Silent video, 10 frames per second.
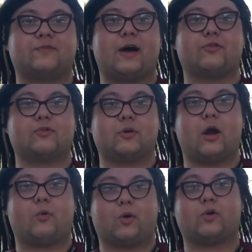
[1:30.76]
found
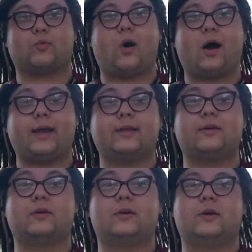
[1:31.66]
worldwide,
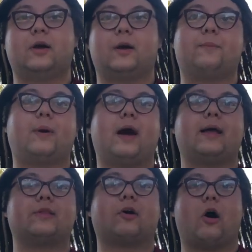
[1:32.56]

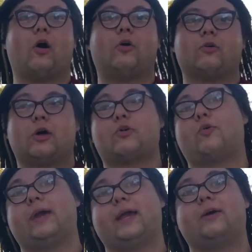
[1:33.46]
but they're all
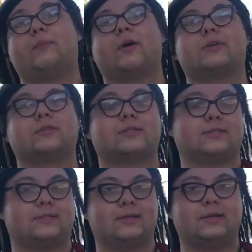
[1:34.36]
local here because
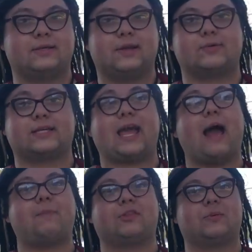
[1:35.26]
there was a
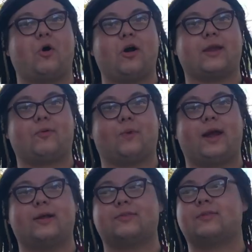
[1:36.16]
gap in the market
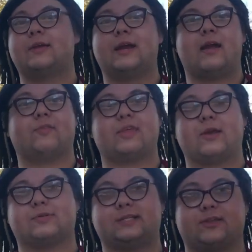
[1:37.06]
where
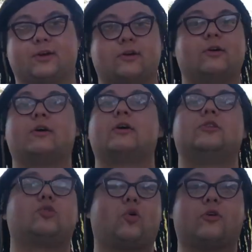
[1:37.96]
everything was either
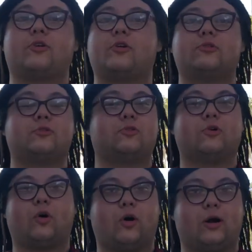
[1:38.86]
northern
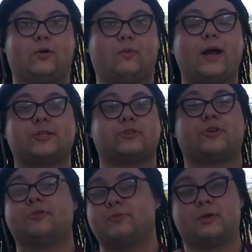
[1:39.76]
or
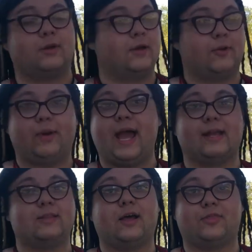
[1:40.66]
western. We
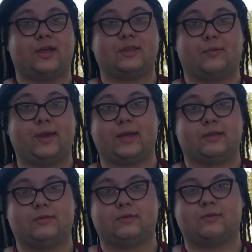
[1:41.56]
had nothing that we could,
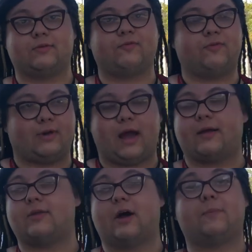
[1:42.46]

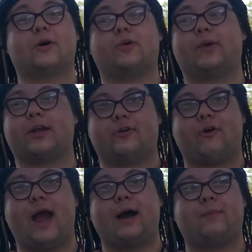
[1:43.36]
a book that we could
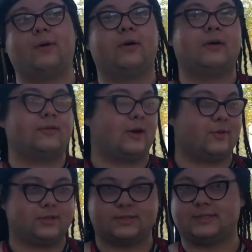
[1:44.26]
grab that
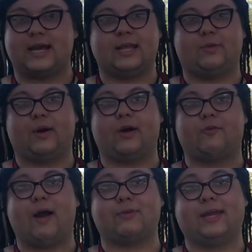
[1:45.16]
was anywhere
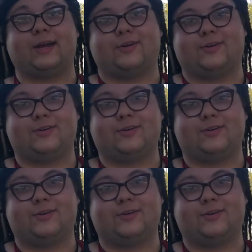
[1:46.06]
around here.